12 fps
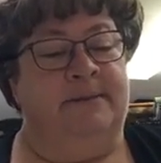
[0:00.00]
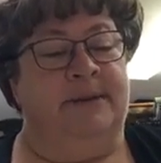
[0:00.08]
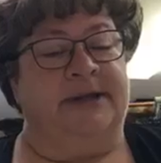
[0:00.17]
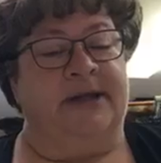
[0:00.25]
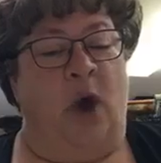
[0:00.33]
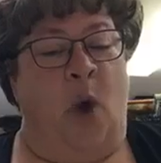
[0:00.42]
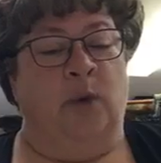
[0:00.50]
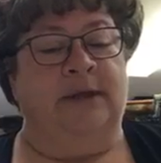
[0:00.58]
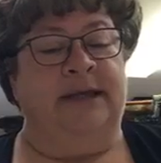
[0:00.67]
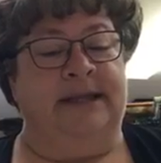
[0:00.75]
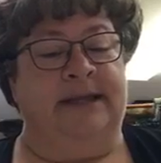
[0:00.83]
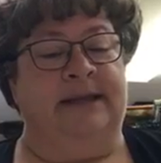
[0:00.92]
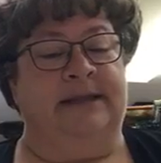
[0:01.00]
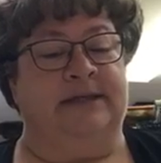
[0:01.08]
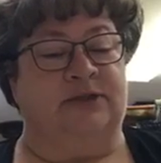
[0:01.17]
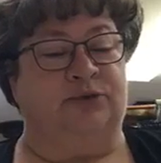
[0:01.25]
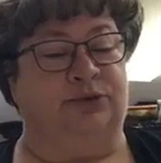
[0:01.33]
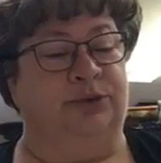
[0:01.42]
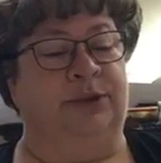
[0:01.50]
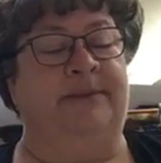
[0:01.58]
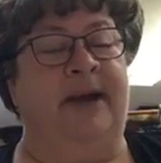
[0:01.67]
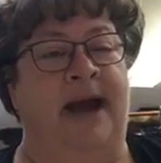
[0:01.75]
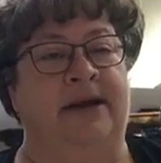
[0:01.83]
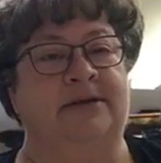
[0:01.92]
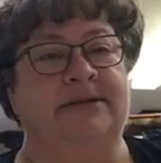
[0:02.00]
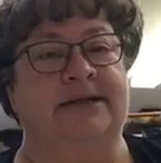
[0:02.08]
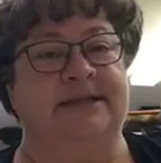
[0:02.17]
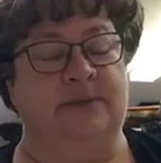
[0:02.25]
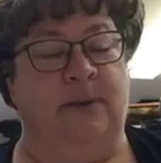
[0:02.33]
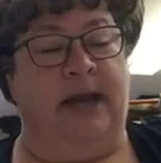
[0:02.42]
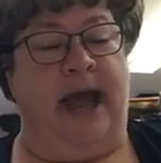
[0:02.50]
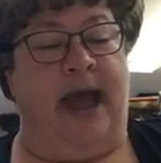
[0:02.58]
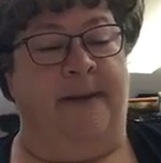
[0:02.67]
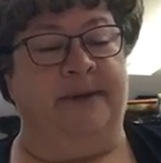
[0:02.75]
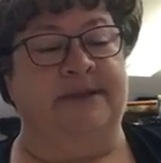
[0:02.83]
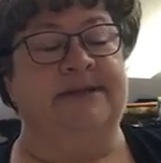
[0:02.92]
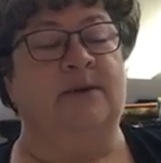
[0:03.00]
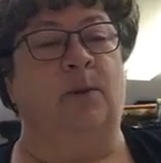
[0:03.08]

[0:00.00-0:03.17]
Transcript: but the only thing that truly matters is what happens